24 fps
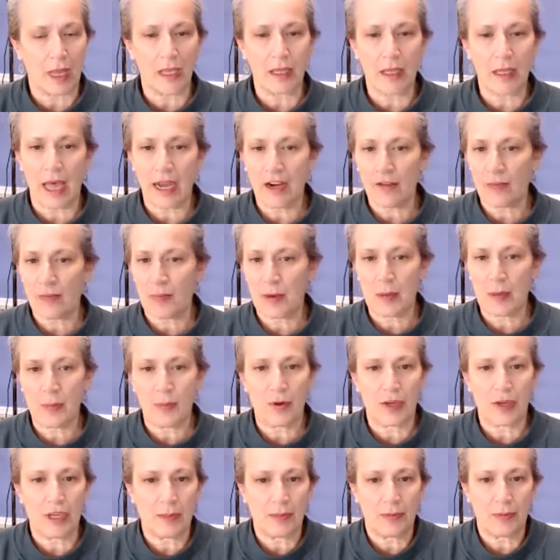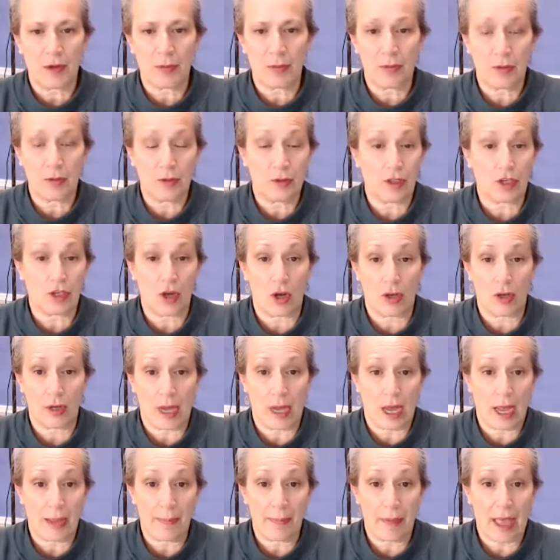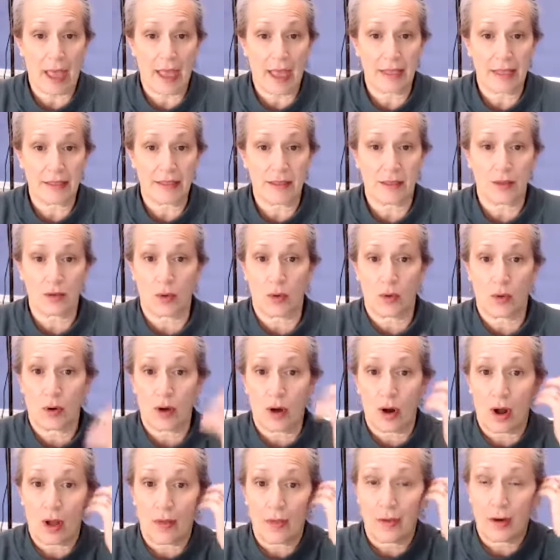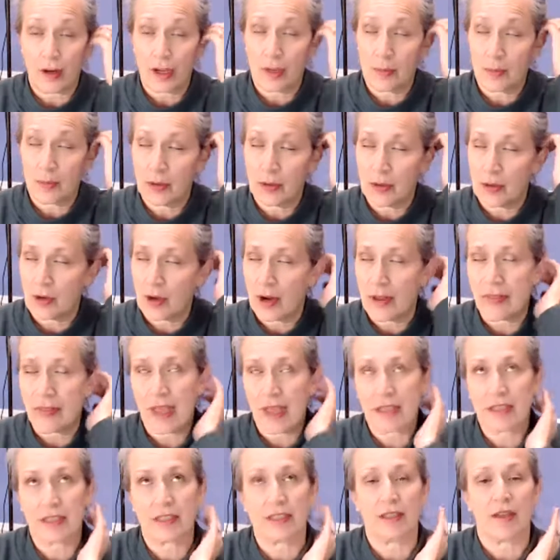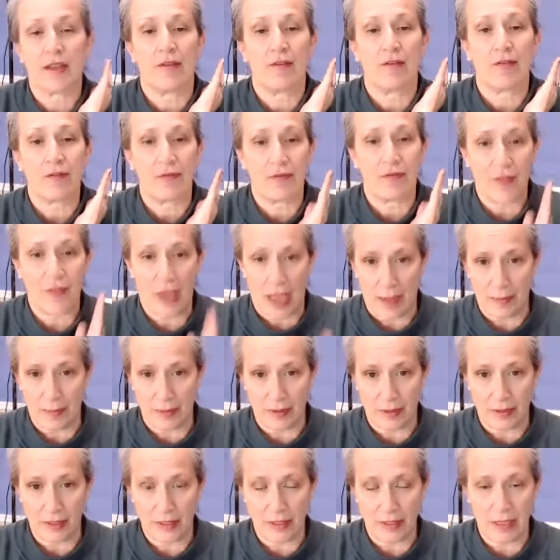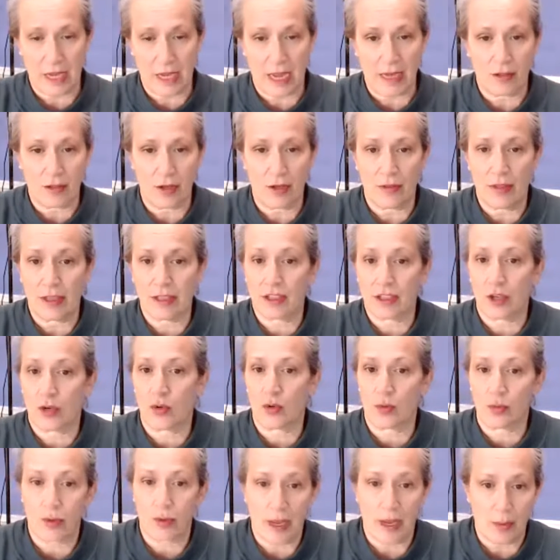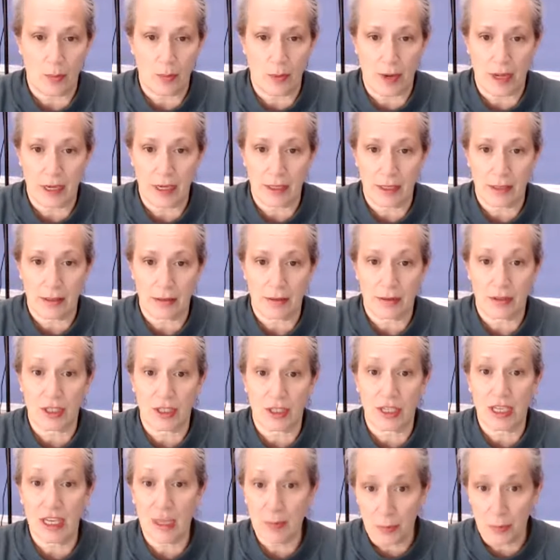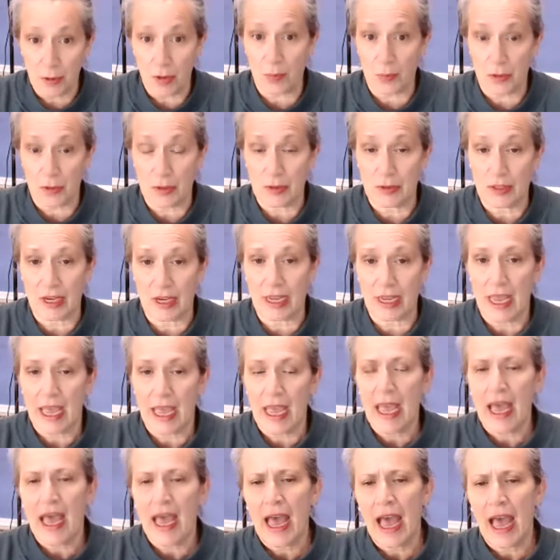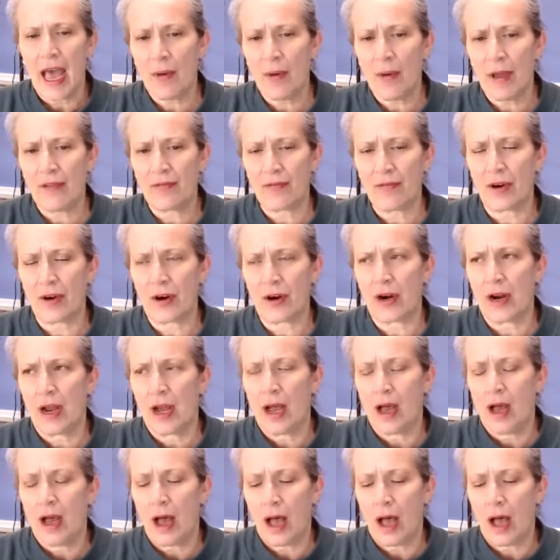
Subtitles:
lot of people keep their music on iPads or on their computer, and that's fabulous. I know that's a great way to keep your music. However,